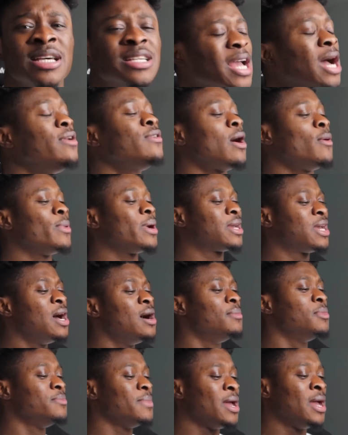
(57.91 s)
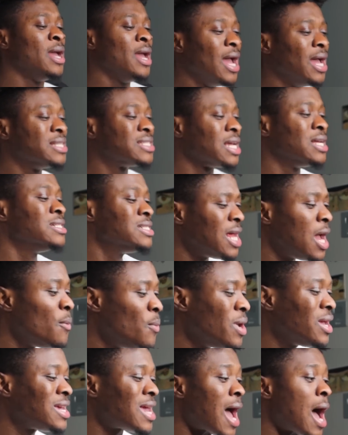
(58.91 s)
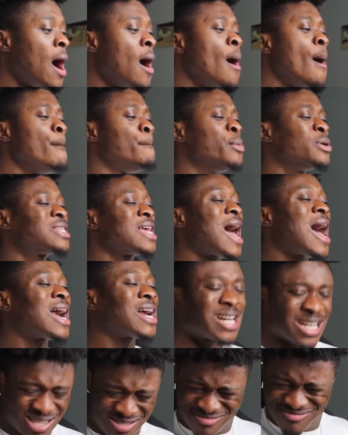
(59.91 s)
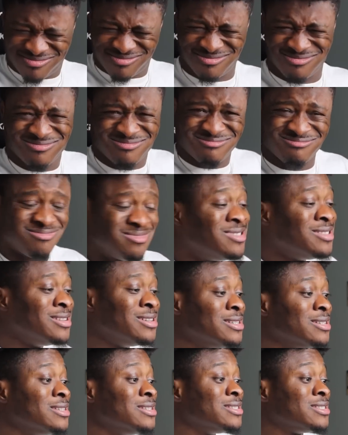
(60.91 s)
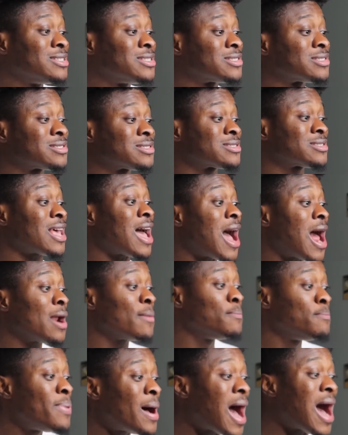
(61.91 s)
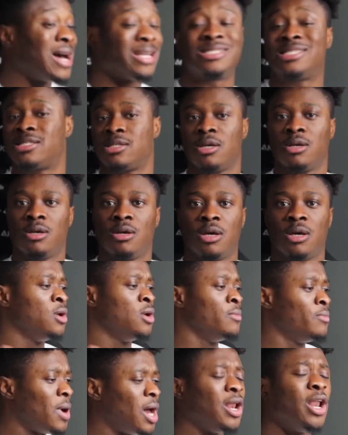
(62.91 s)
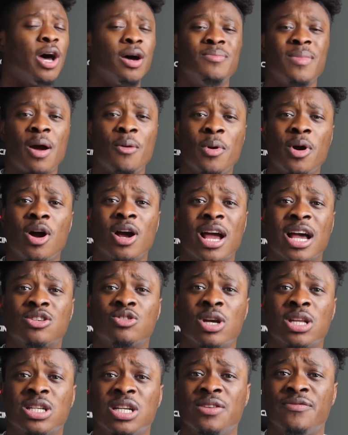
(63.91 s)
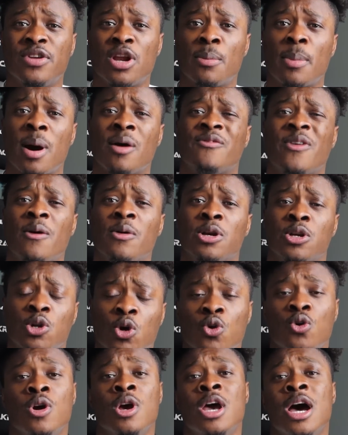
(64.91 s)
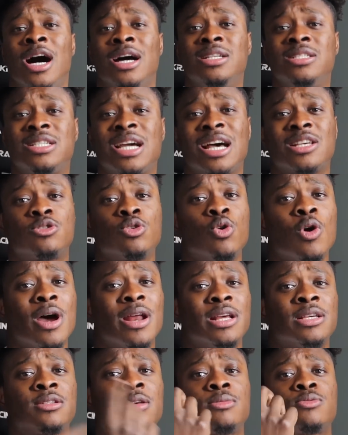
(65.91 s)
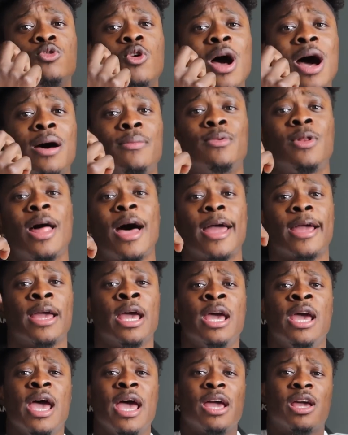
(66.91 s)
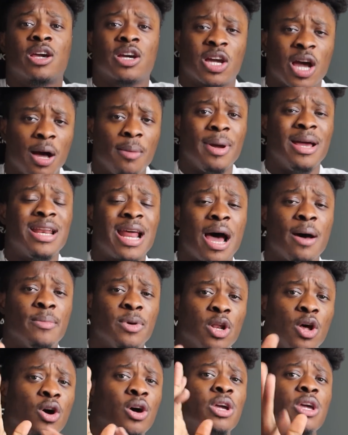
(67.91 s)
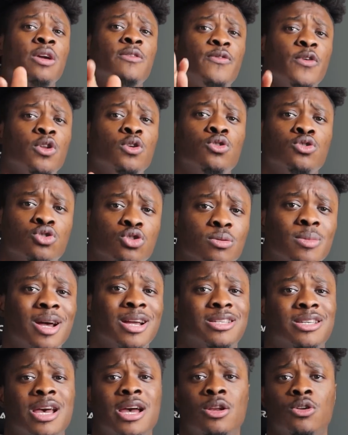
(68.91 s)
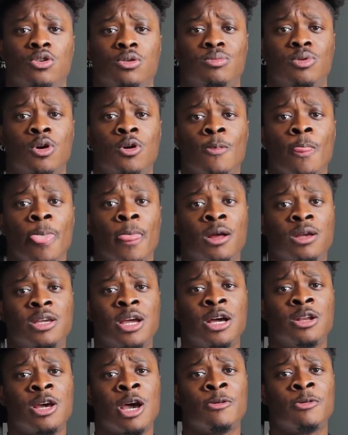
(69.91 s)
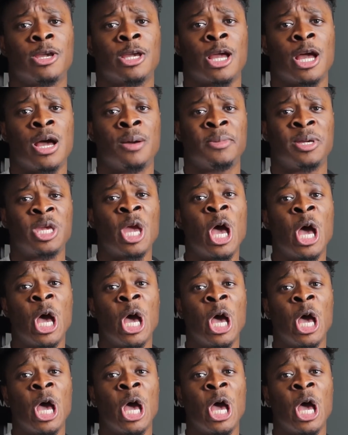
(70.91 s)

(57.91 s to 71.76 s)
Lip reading: Y'all know how we're coming, man. And today we got PUTAK, Sarbaz. But look, man, we're gonna get straight into the video. But before we do, I need you guys to go ahead and subscribe, like, and comment down below if you're new to my channel, bro. Y'all know how we coming, yeah.